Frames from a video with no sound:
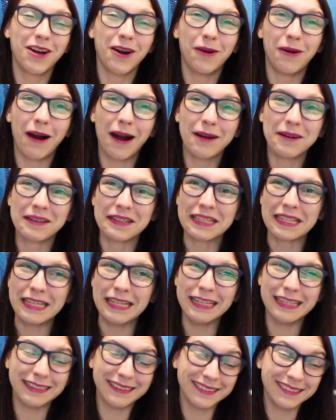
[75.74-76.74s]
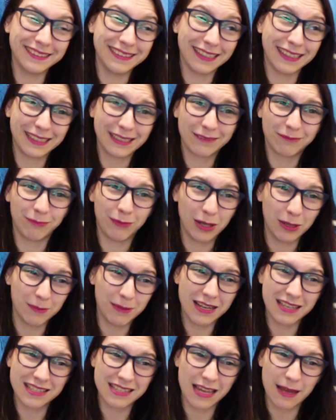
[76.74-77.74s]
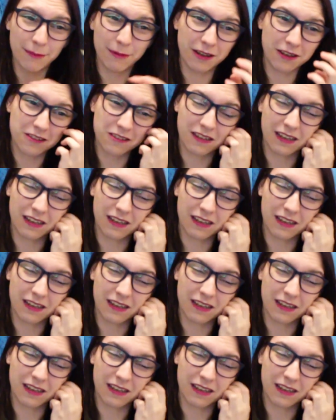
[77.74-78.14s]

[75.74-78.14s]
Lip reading: I really didn't like mermaids that much.